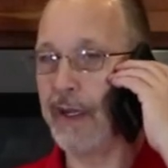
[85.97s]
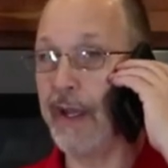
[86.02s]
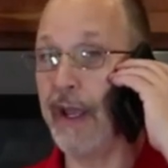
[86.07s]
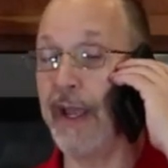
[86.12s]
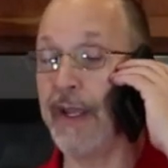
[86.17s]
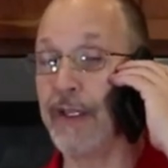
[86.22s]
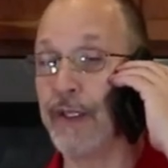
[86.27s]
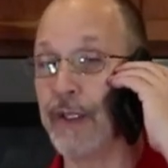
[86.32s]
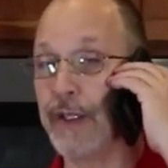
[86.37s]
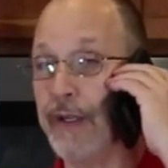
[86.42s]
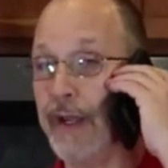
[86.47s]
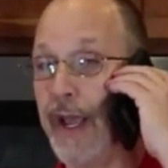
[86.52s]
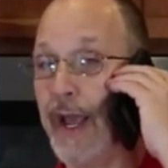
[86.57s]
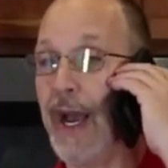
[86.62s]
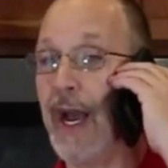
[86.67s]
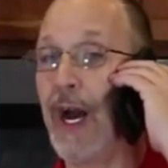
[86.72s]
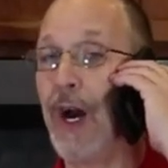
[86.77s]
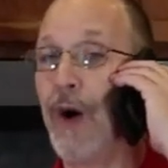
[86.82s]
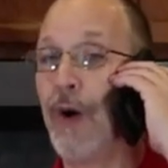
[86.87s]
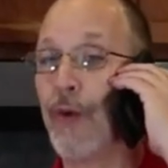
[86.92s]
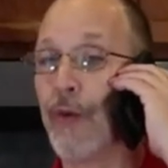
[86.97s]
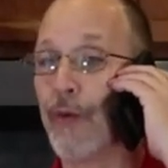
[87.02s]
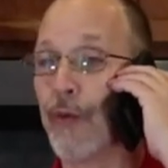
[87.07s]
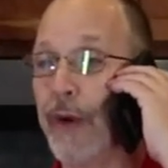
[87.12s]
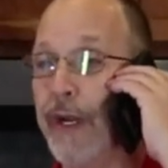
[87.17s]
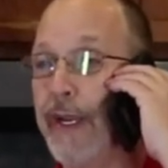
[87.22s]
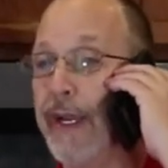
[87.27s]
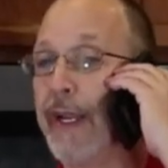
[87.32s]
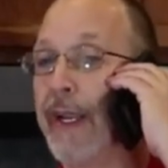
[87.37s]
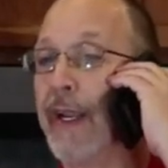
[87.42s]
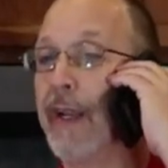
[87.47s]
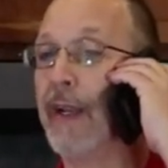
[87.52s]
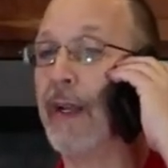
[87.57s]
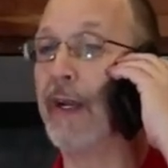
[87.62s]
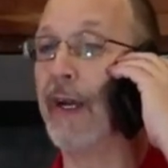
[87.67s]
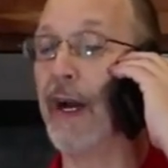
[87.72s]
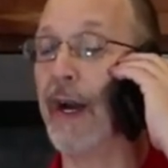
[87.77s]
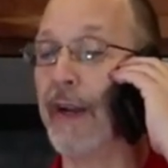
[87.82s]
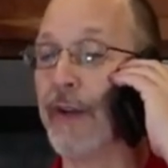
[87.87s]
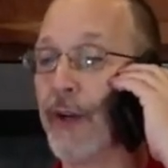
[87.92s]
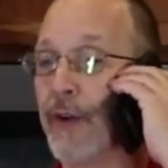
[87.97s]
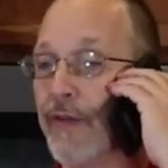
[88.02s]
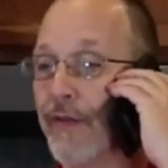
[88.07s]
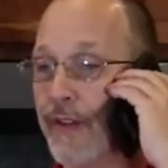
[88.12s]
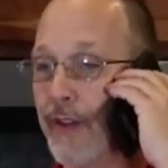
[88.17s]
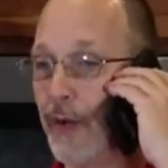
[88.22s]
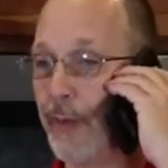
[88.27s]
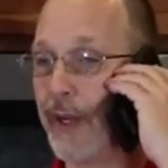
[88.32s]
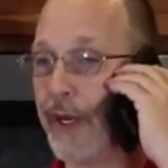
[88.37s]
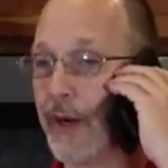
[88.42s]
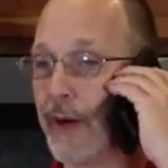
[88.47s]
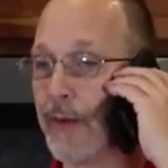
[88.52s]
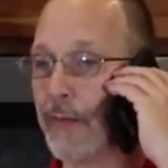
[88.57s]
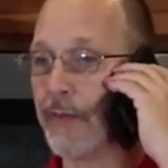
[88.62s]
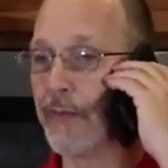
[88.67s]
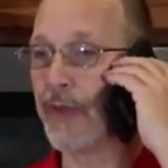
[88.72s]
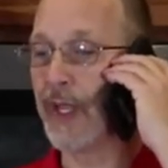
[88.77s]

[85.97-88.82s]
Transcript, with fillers: it's now reading on your flow meter.